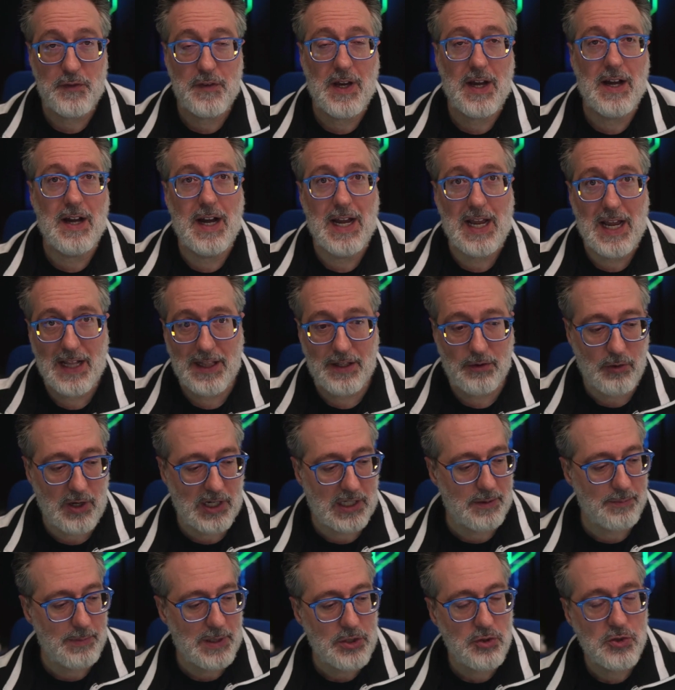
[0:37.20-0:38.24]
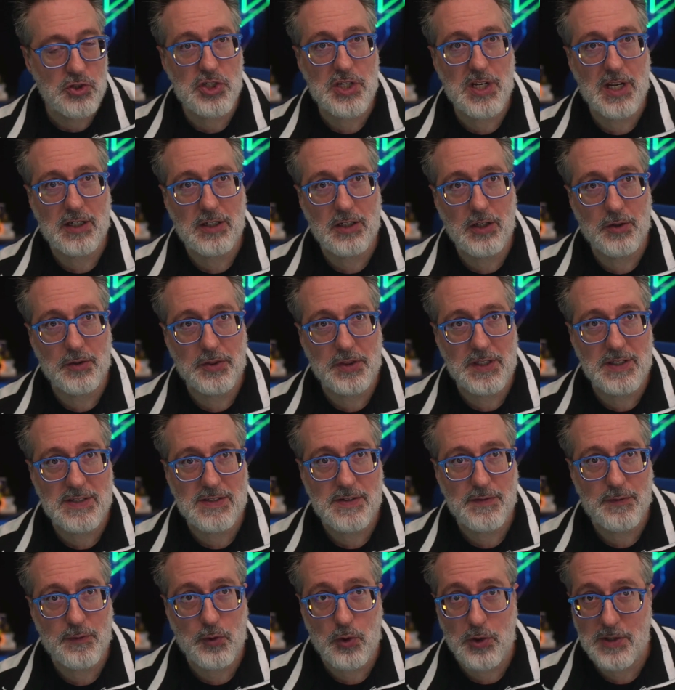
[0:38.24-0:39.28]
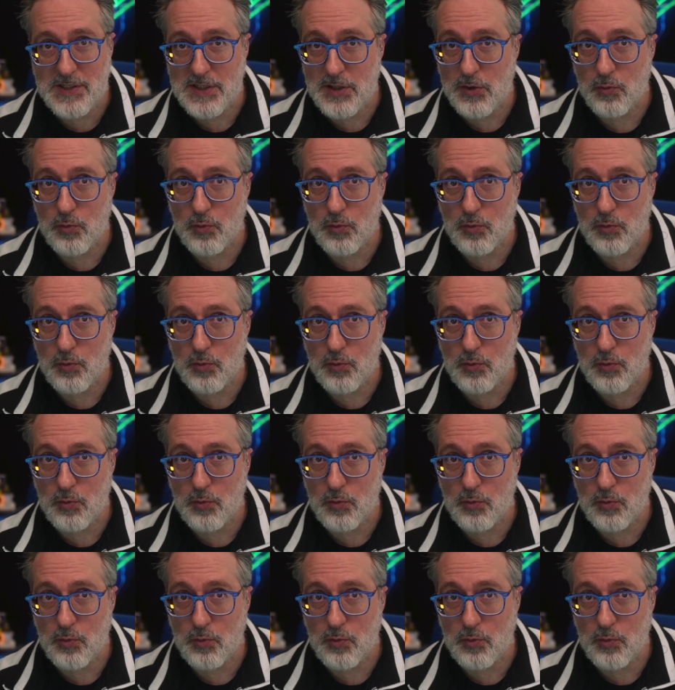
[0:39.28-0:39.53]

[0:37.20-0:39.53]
not, I highly recommend you check out this first